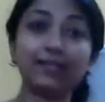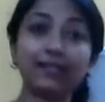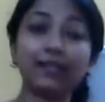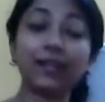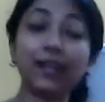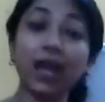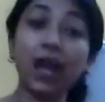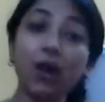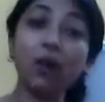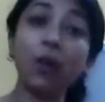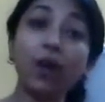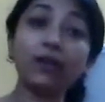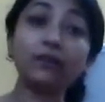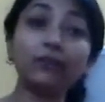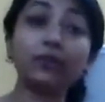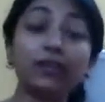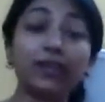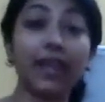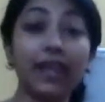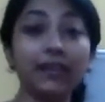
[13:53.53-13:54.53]
now I
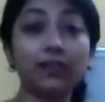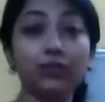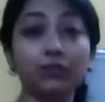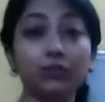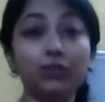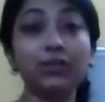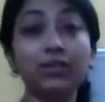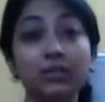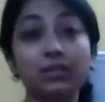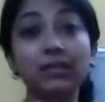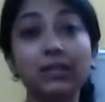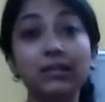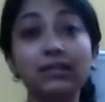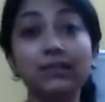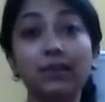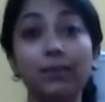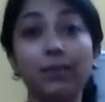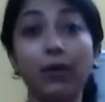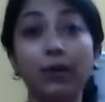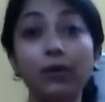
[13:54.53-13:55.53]
would like to discuss
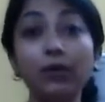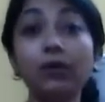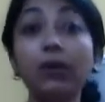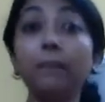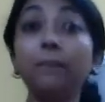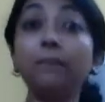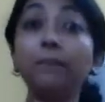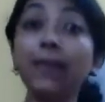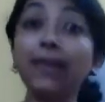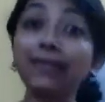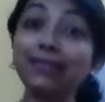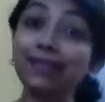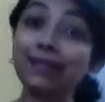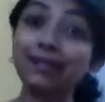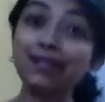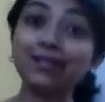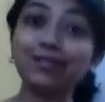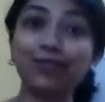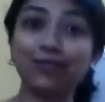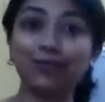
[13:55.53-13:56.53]
about
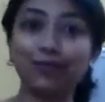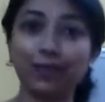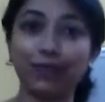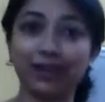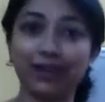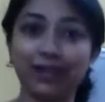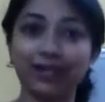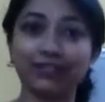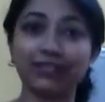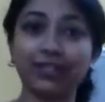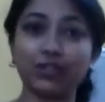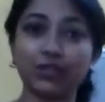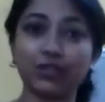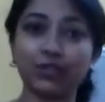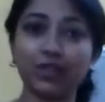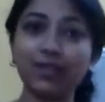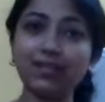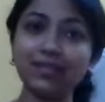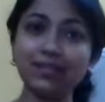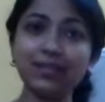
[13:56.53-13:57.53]
methods of polarization,
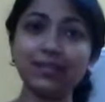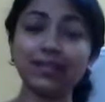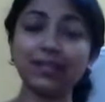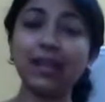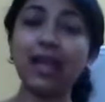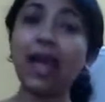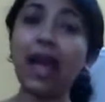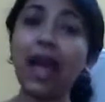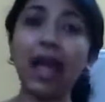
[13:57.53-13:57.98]
isn't it?